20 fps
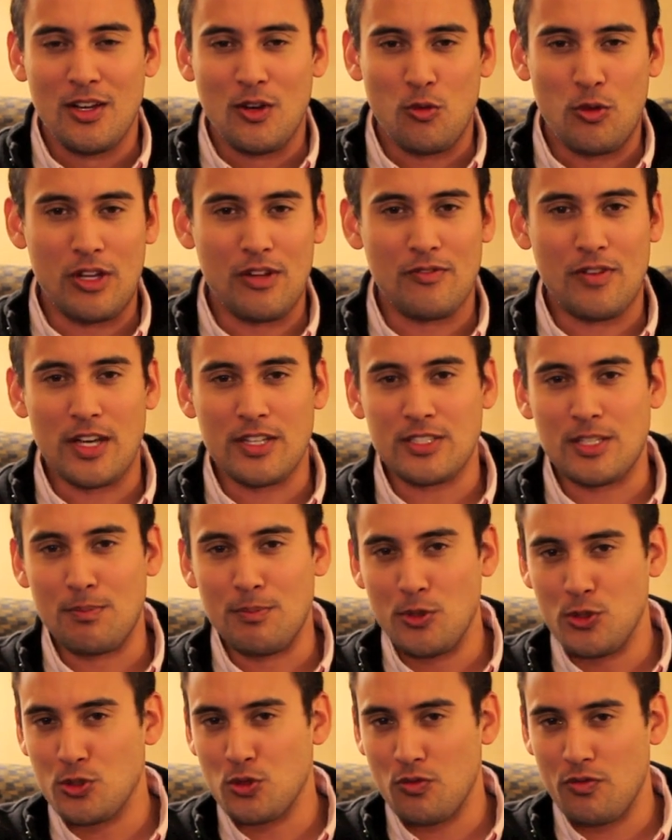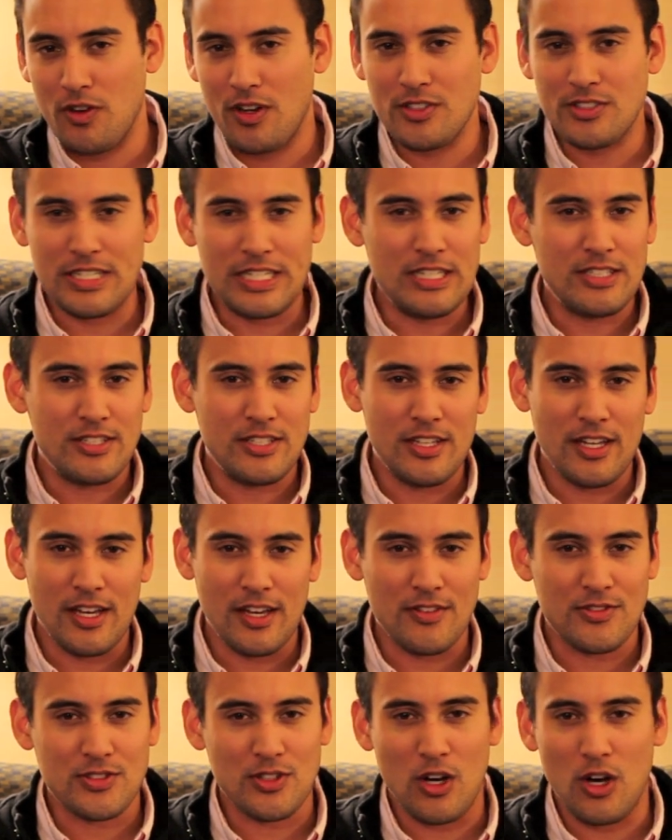we invest in mutual funds, E T
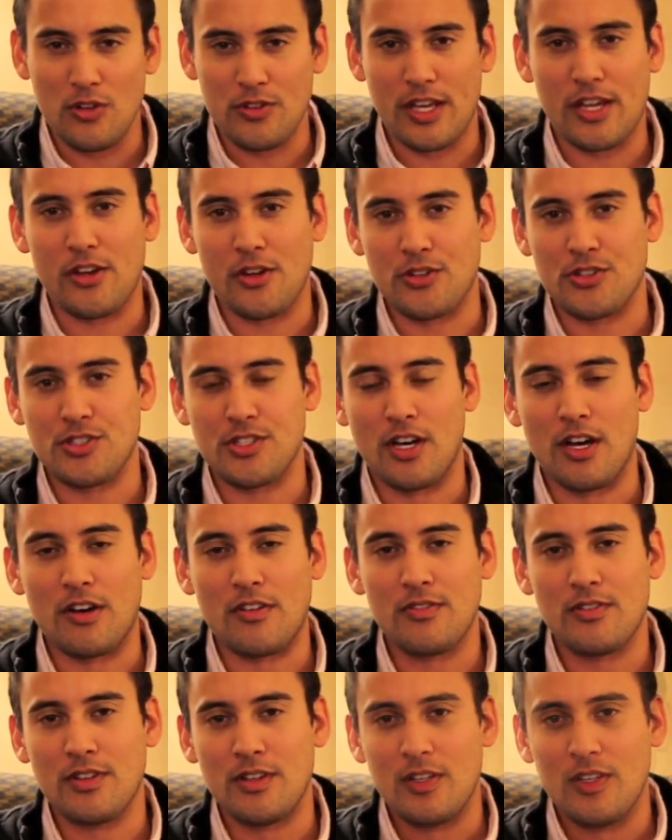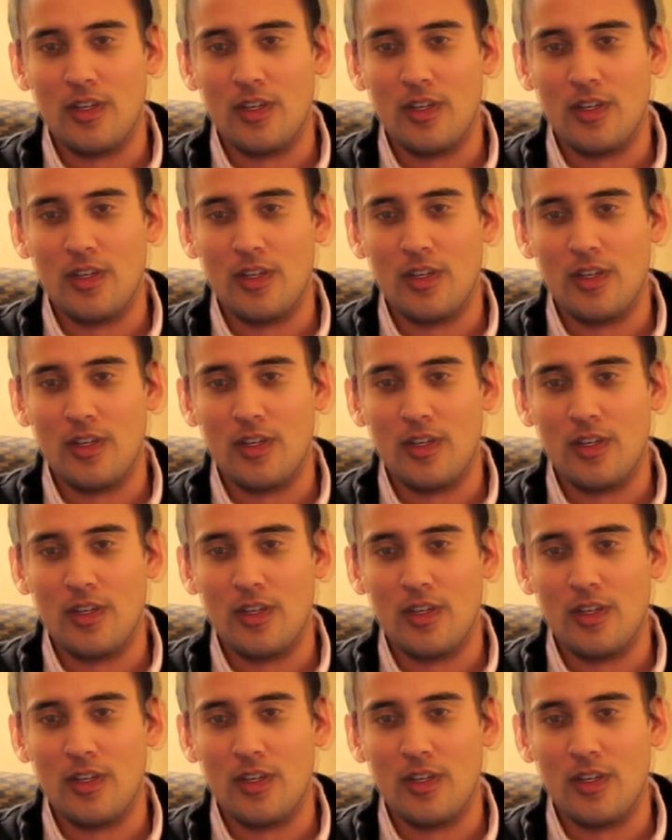Fs, all that good stuff.